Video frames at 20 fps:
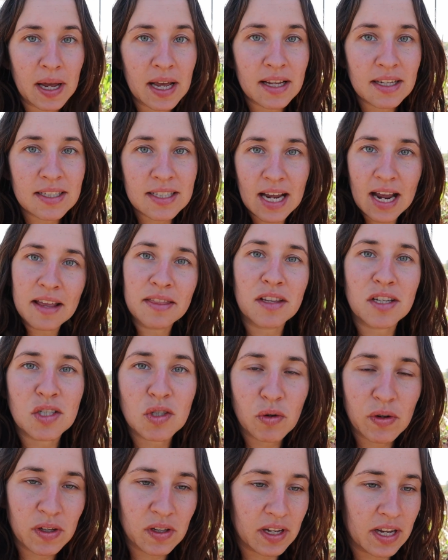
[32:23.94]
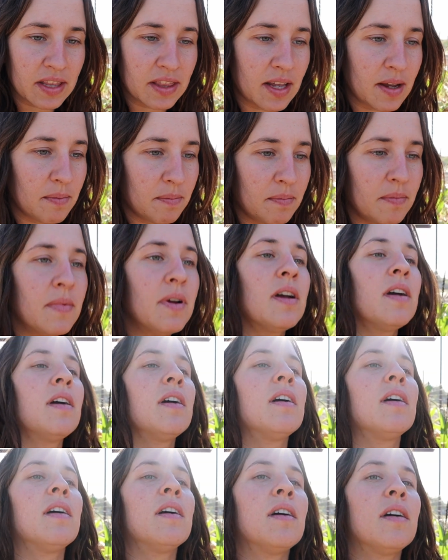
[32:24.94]
beds and the soil in them,
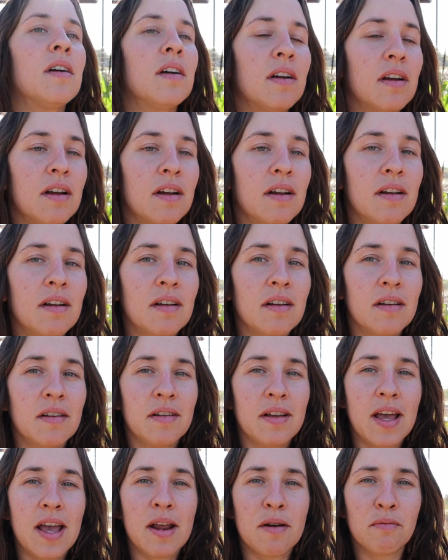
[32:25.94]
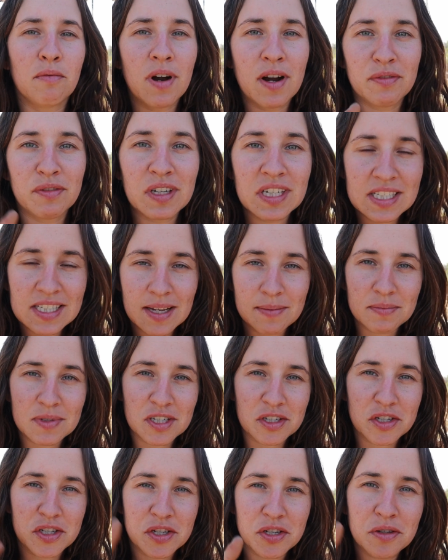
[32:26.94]
and reference them
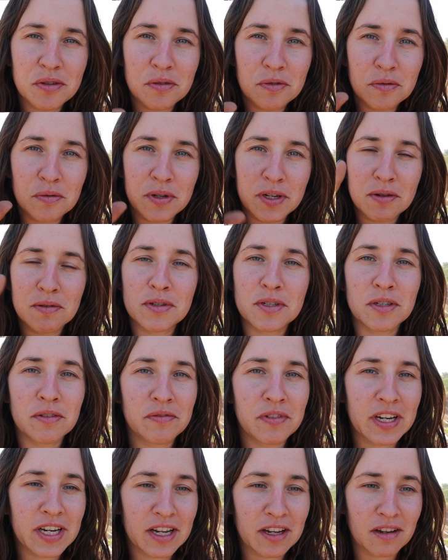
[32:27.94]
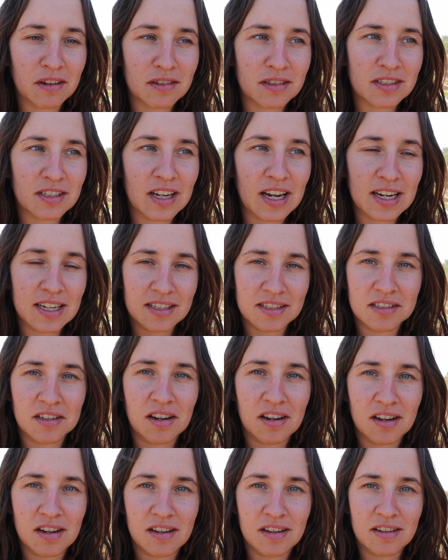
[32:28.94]
to 2 YouTube videos I
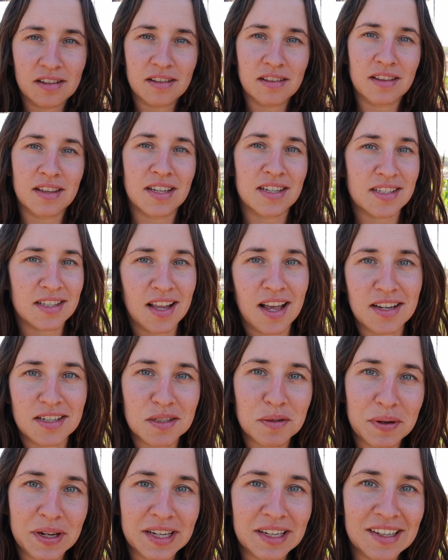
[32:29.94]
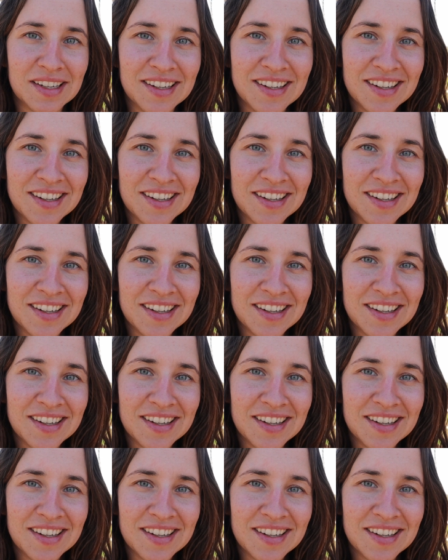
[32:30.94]
saw this last week.